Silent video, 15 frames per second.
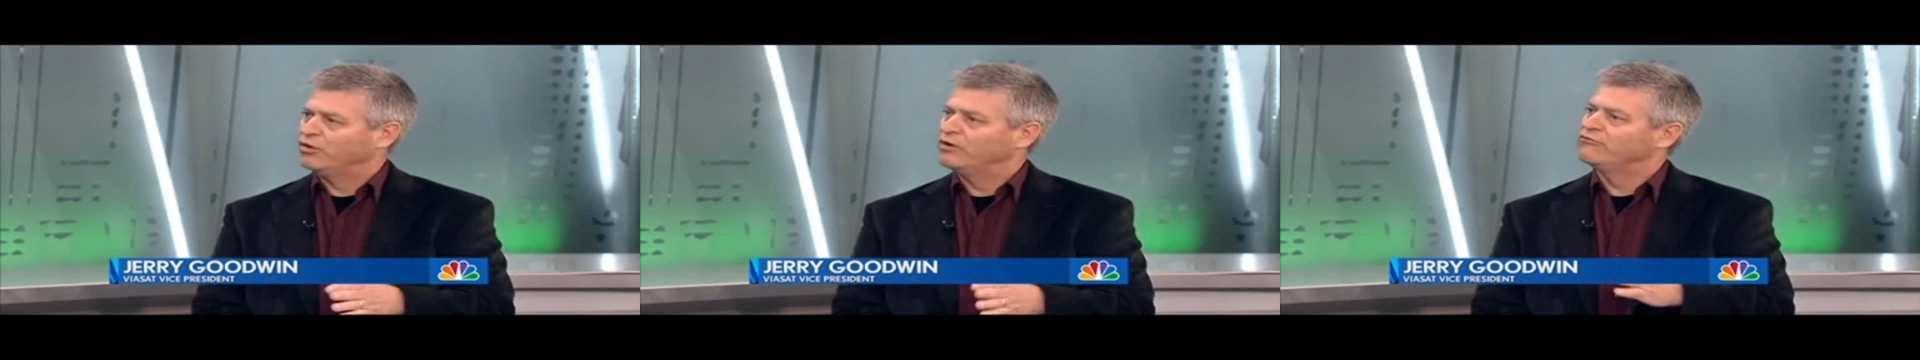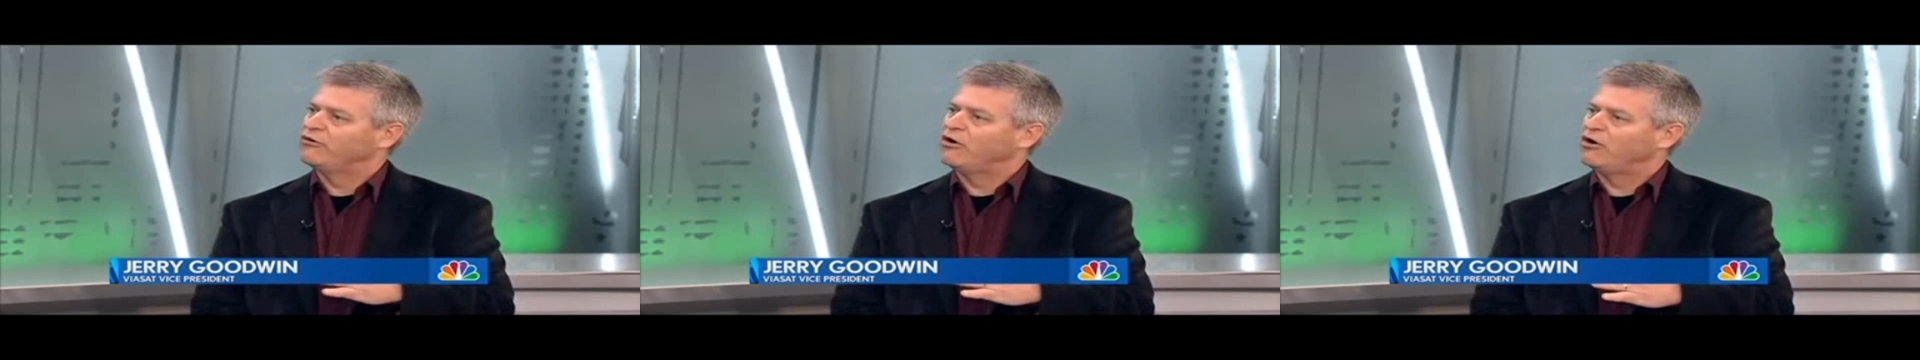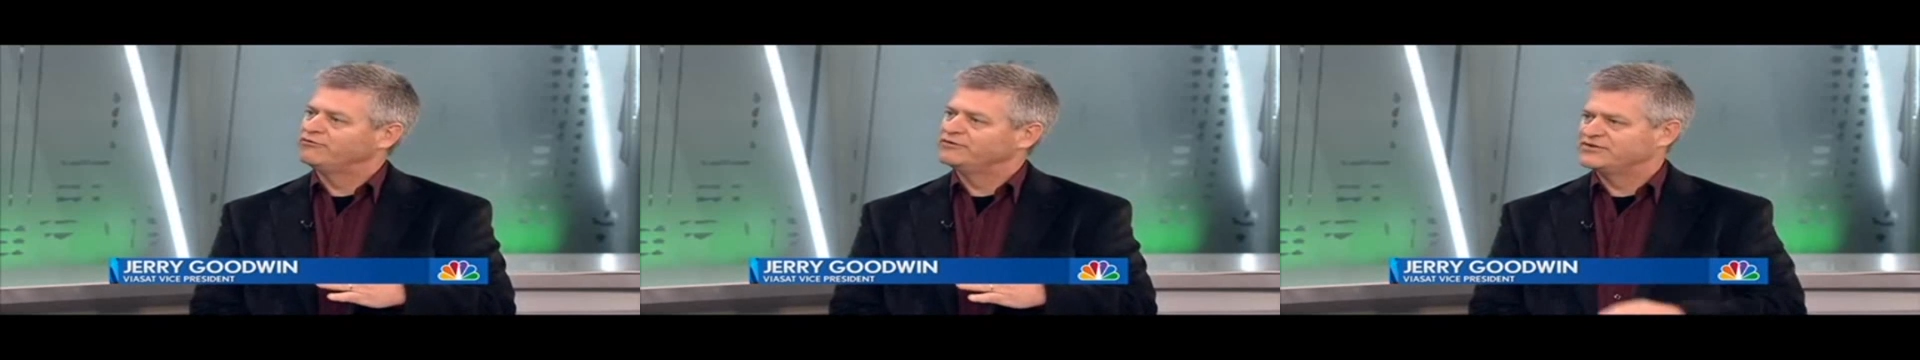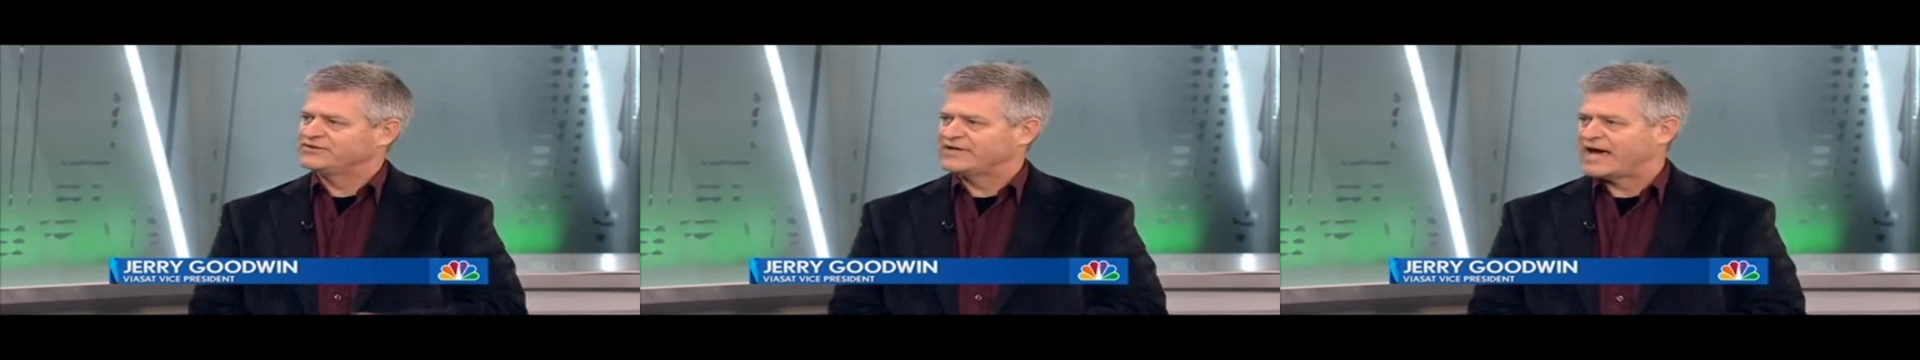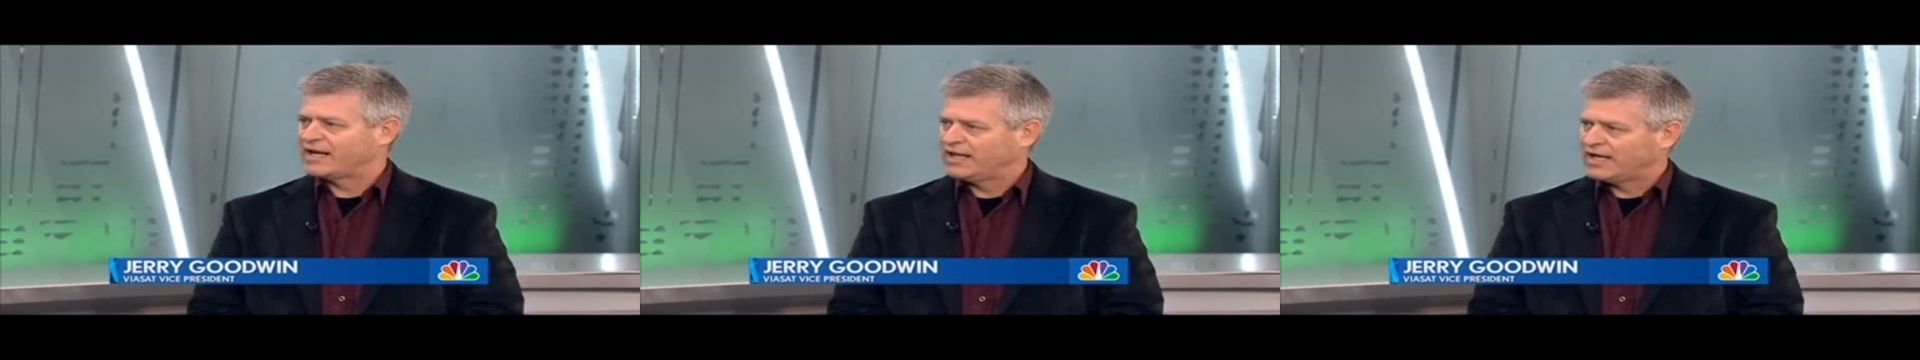more involved in
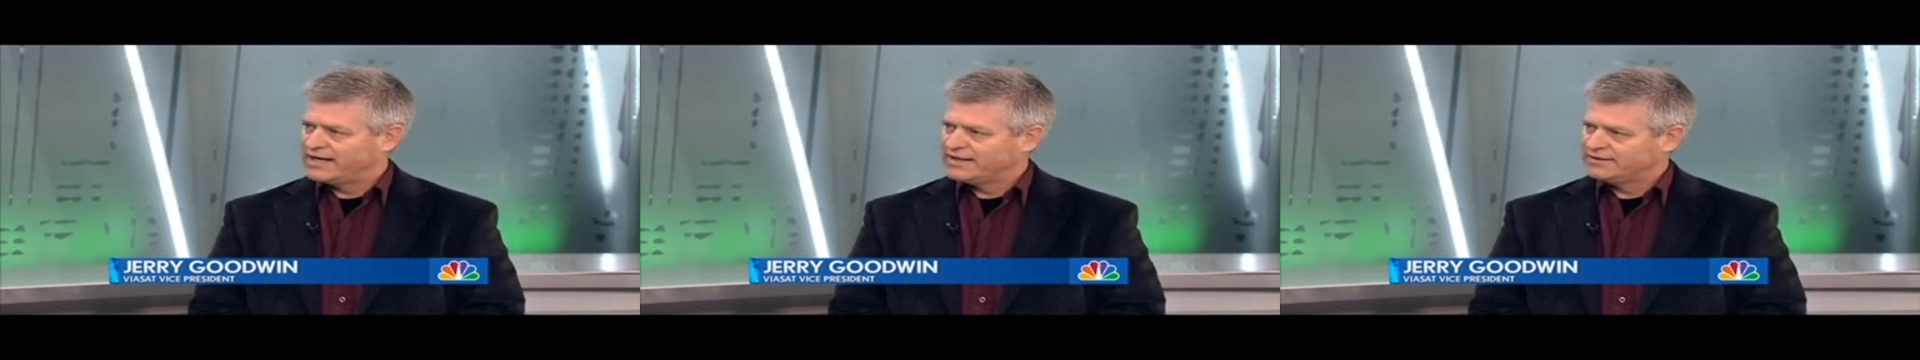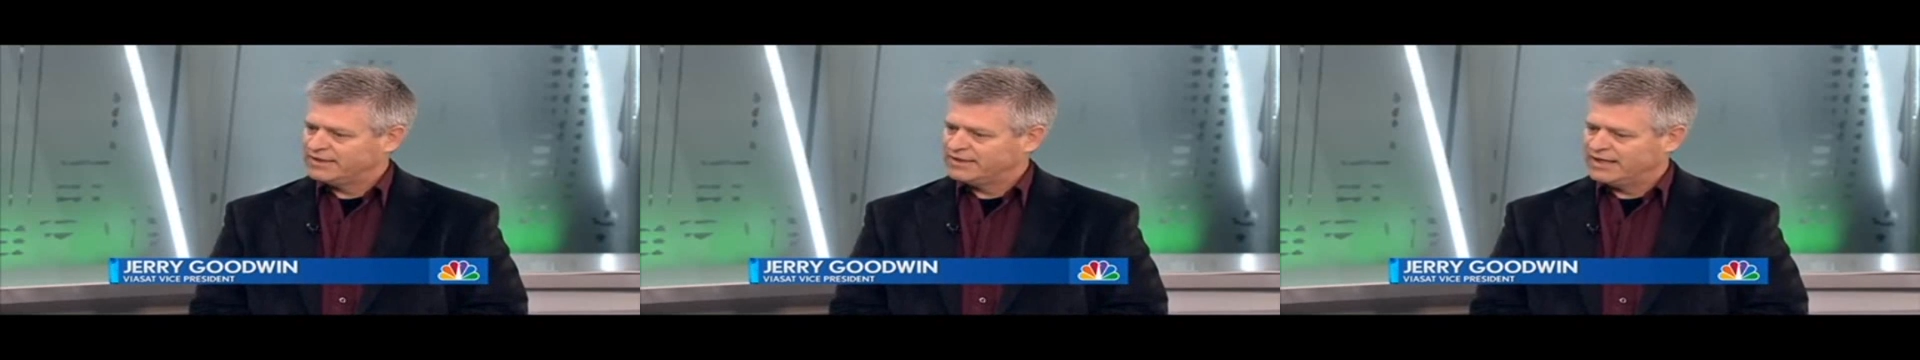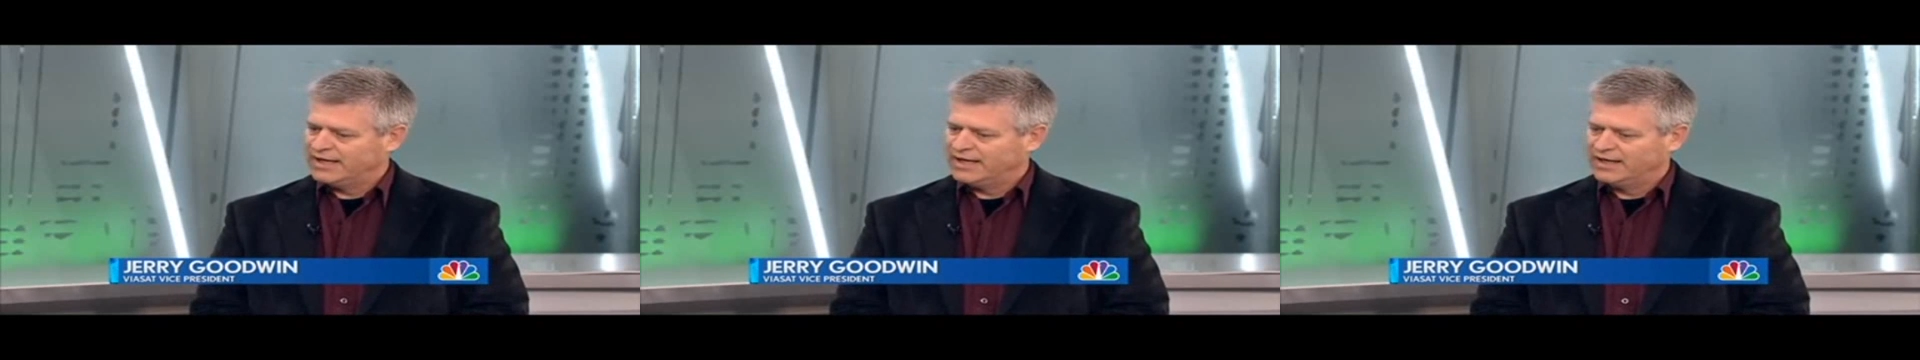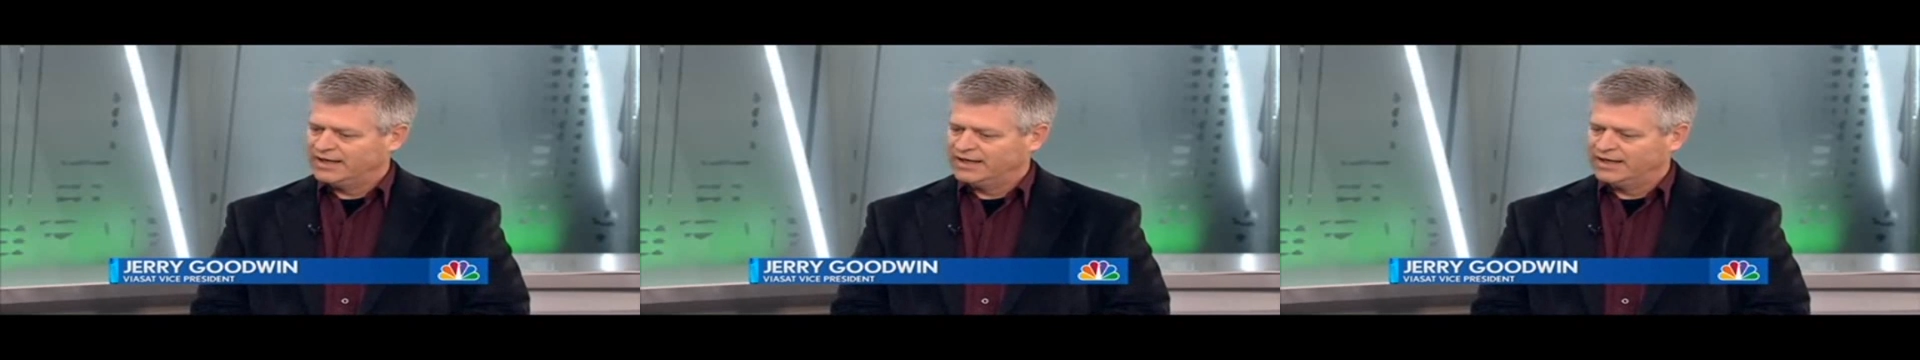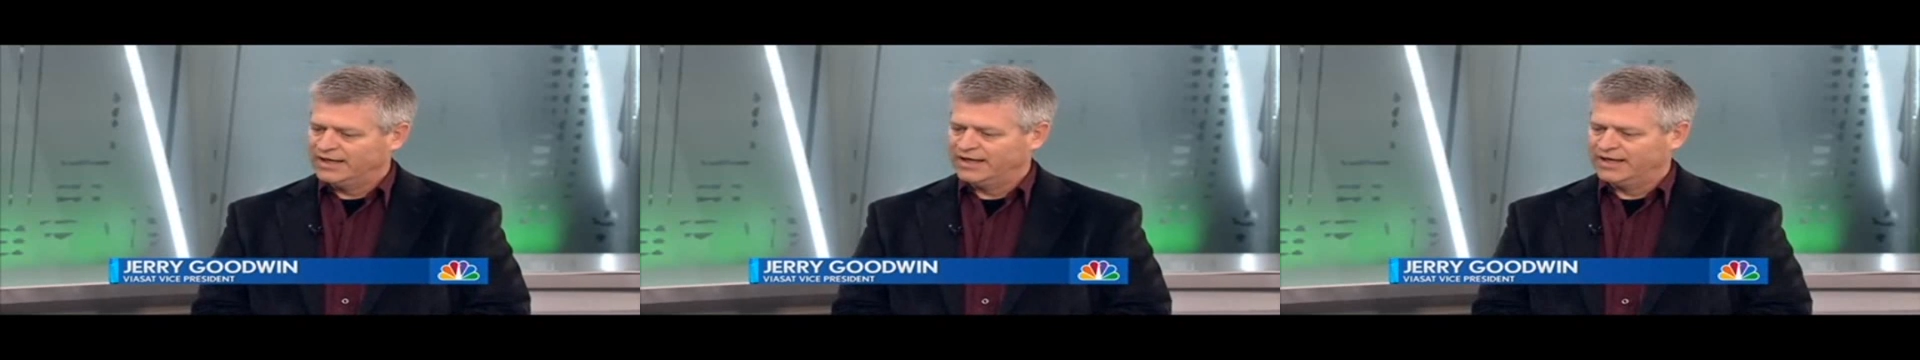satellite
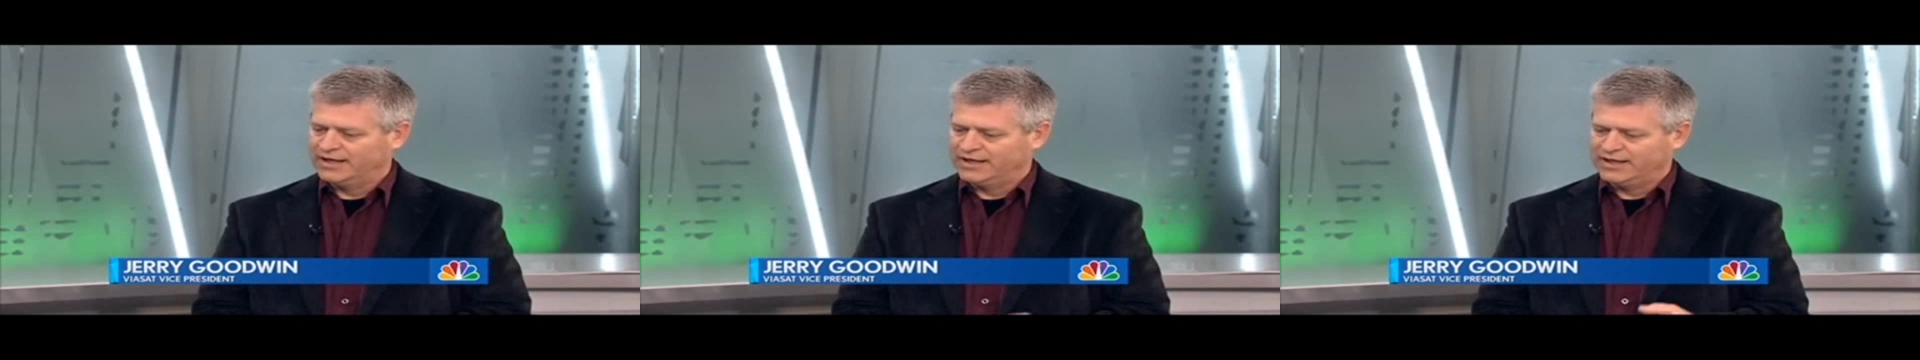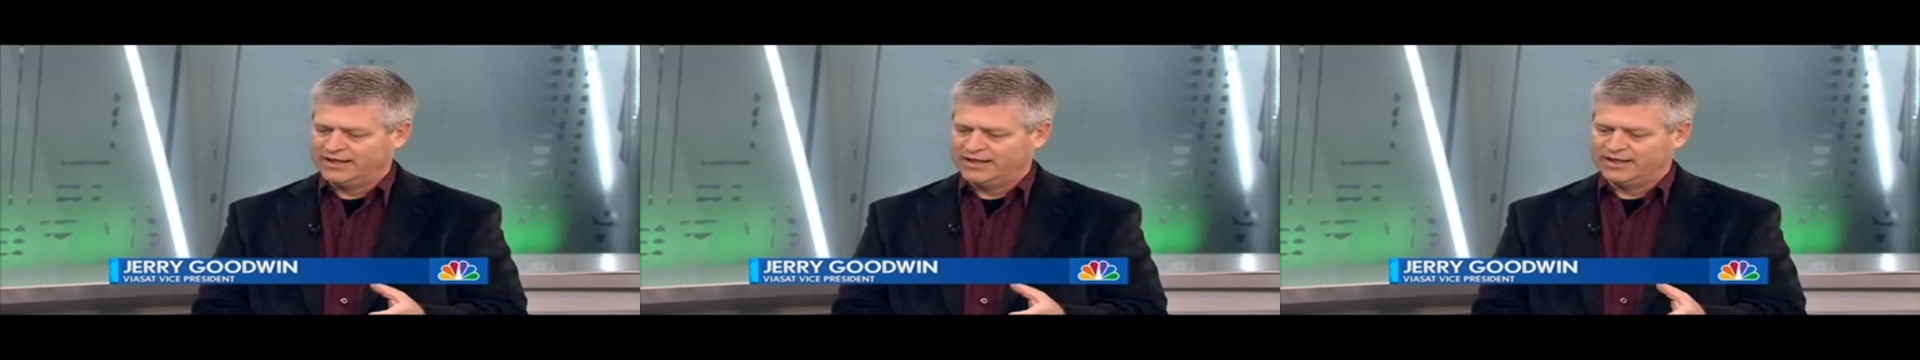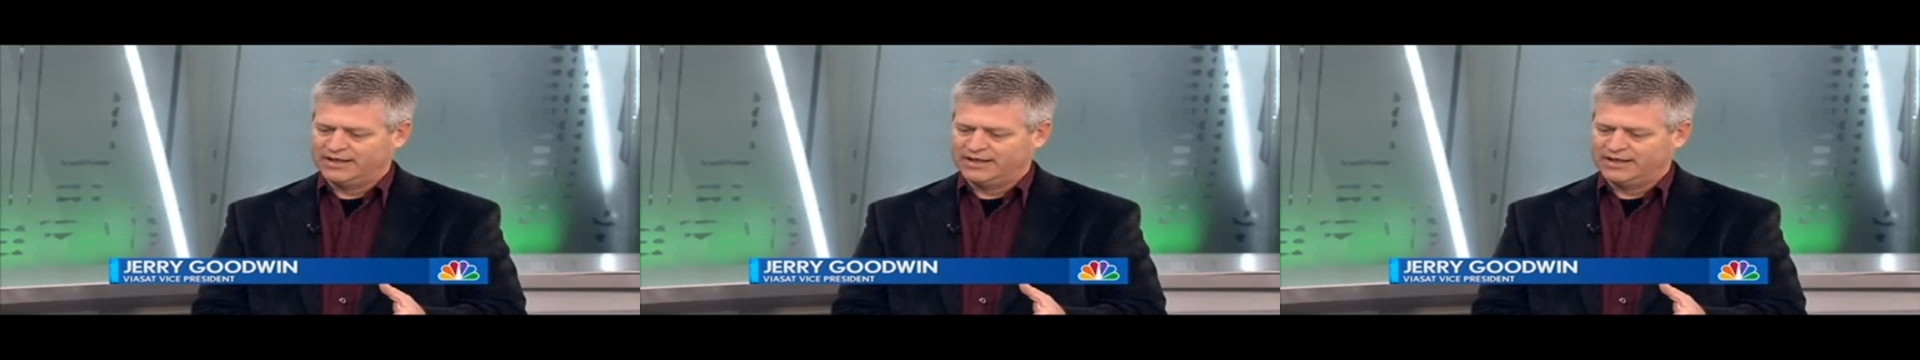and